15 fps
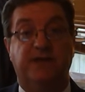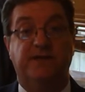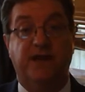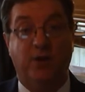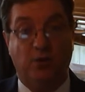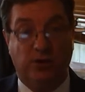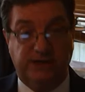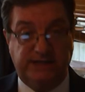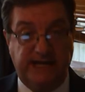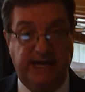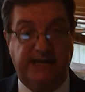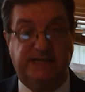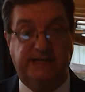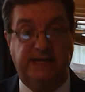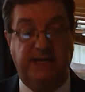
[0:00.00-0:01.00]
they will
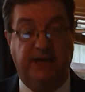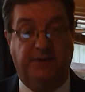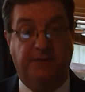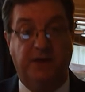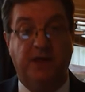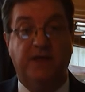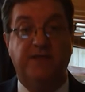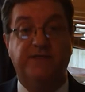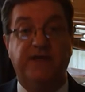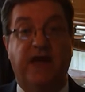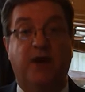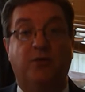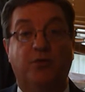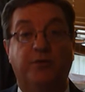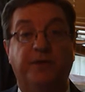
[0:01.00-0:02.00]
test him.
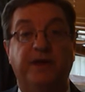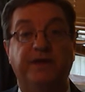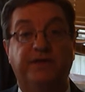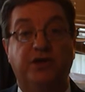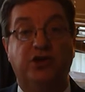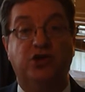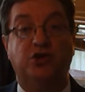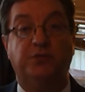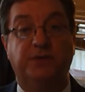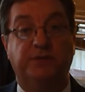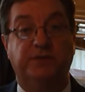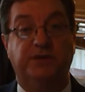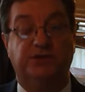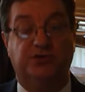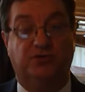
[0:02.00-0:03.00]
That will be the
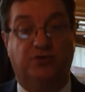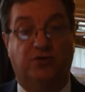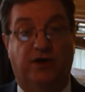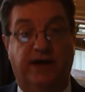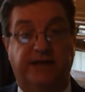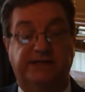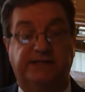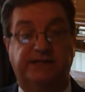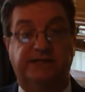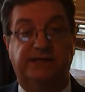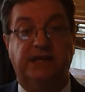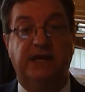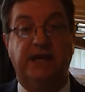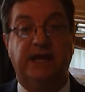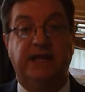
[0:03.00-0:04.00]
Cuban Missile
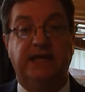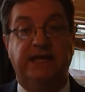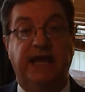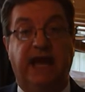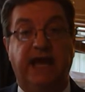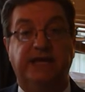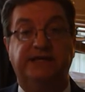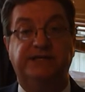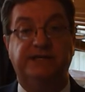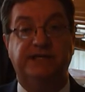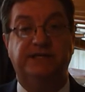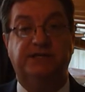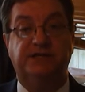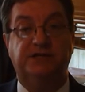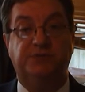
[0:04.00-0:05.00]
Crisis. Guys,
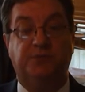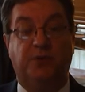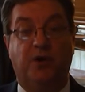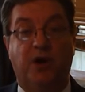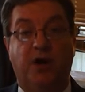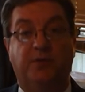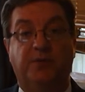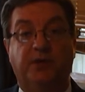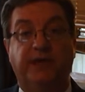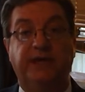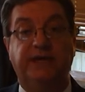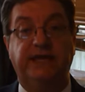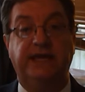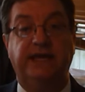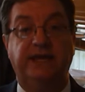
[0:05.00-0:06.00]
this is probably
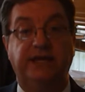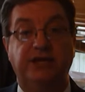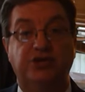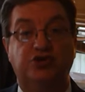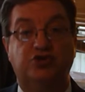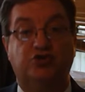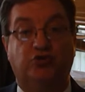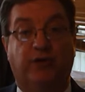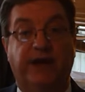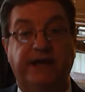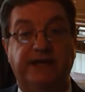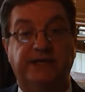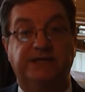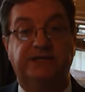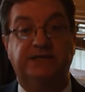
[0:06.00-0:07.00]
Kennedy's
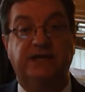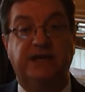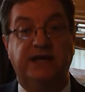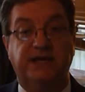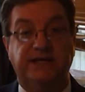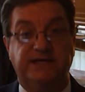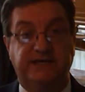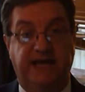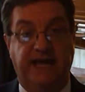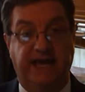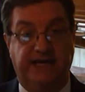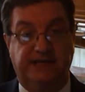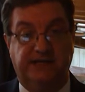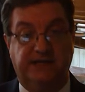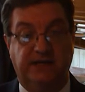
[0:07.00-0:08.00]
greatest
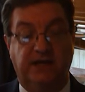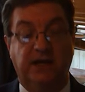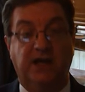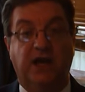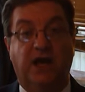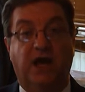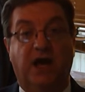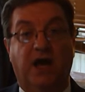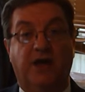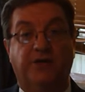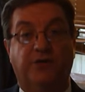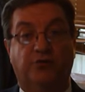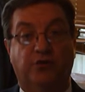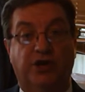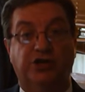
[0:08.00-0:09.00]
test. Uh,
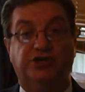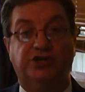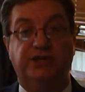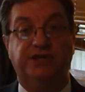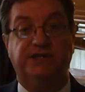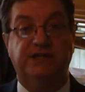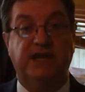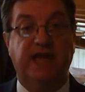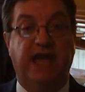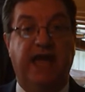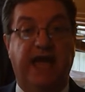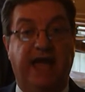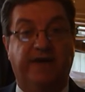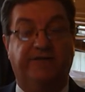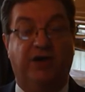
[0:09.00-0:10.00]
the Russians
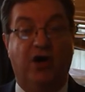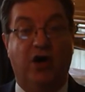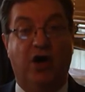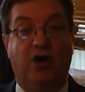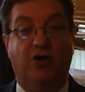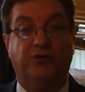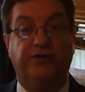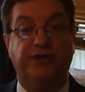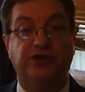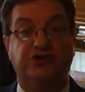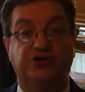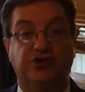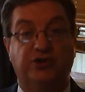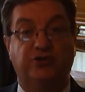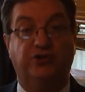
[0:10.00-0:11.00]
have all
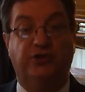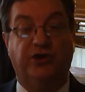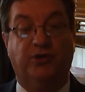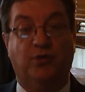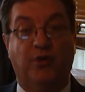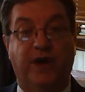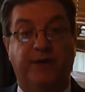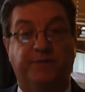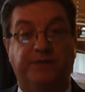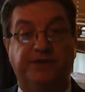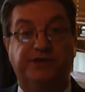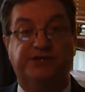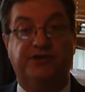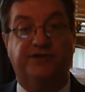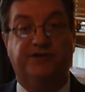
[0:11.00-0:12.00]
these nuclear
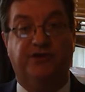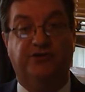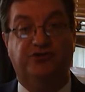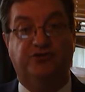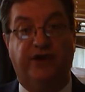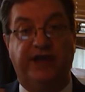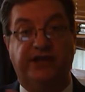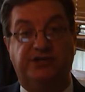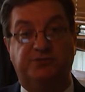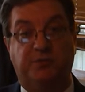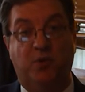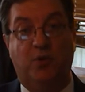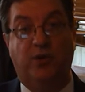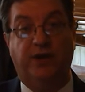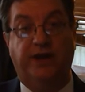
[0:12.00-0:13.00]
weapons that they're
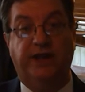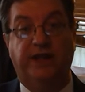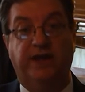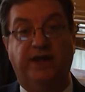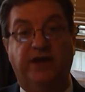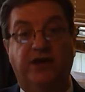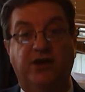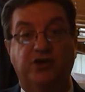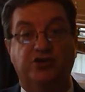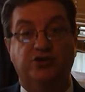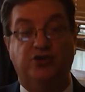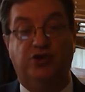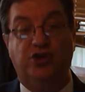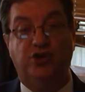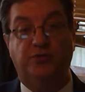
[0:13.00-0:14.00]
transporting
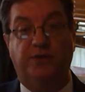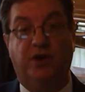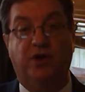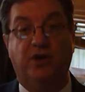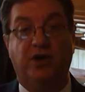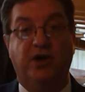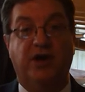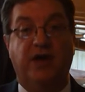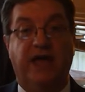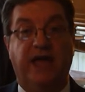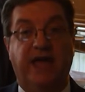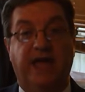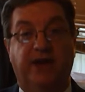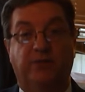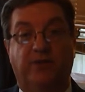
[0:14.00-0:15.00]
to Cuba.
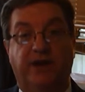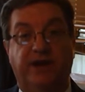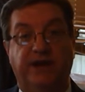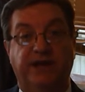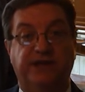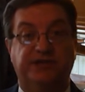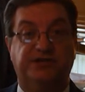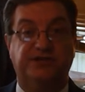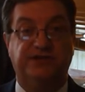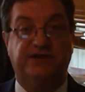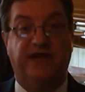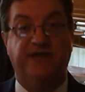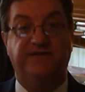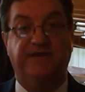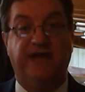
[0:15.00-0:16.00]
And what it is, is
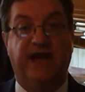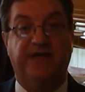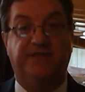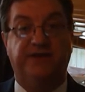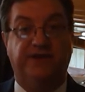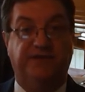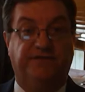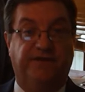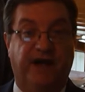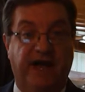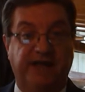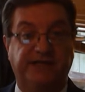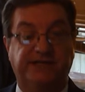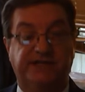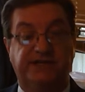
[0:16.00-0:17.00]
they've got the
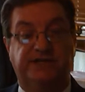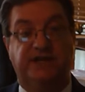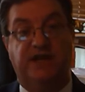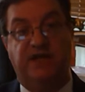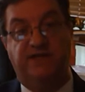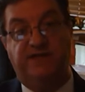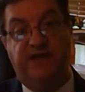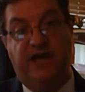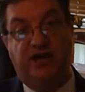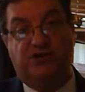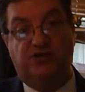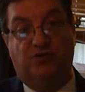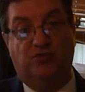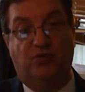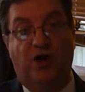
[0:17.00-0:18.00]
devices, the
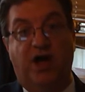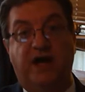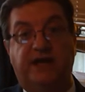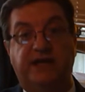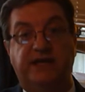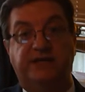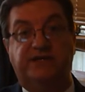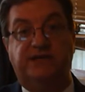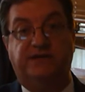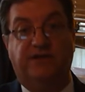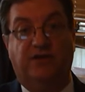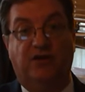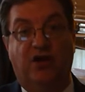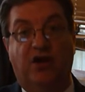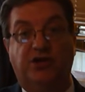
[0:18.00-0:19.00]
actual rockets and
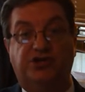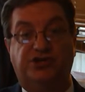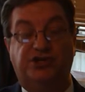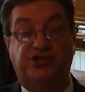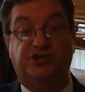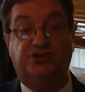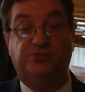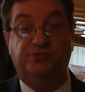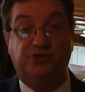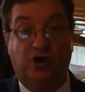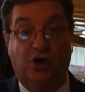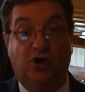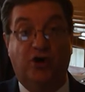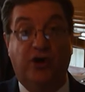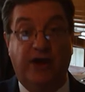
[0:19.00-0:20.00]
the launch systems
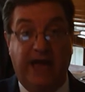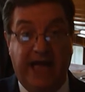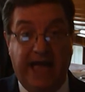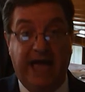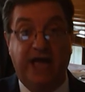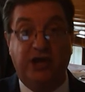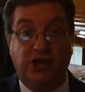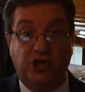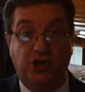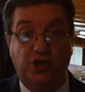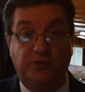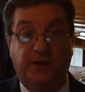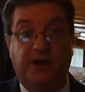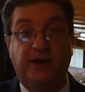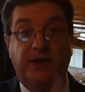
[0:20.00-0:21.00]
are at
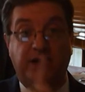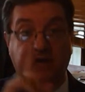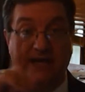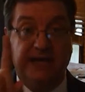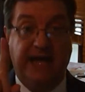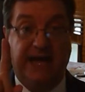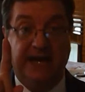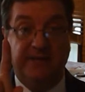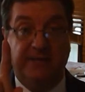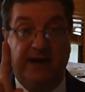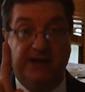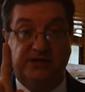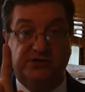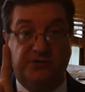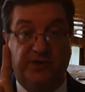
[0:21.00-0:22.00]
Cuba 90
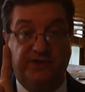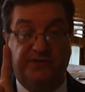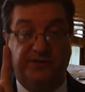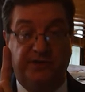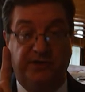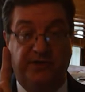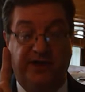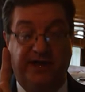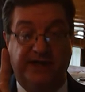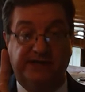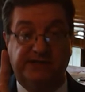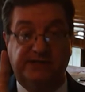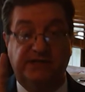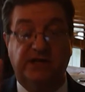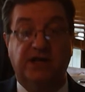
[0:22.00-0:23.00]
miles away from the
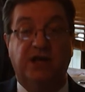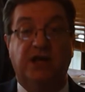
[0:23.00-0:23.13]
U.S.